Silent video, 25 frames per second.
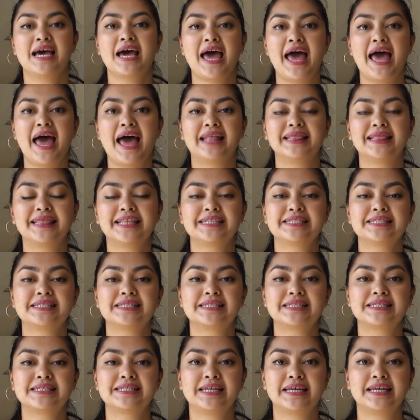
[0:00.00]
and this
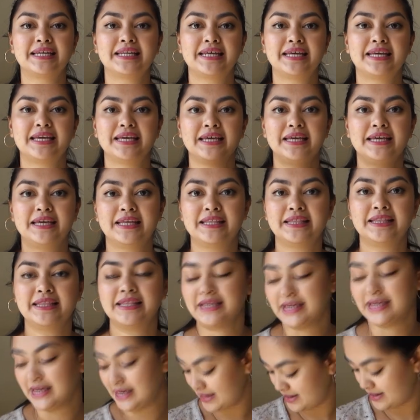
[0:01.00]
is knit in
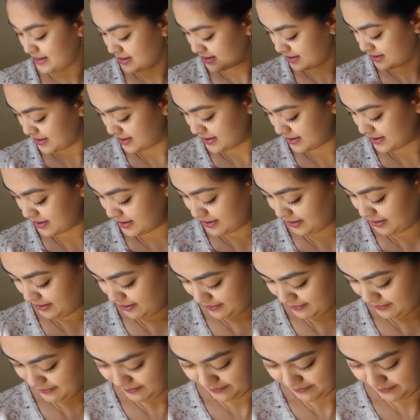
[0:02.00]
the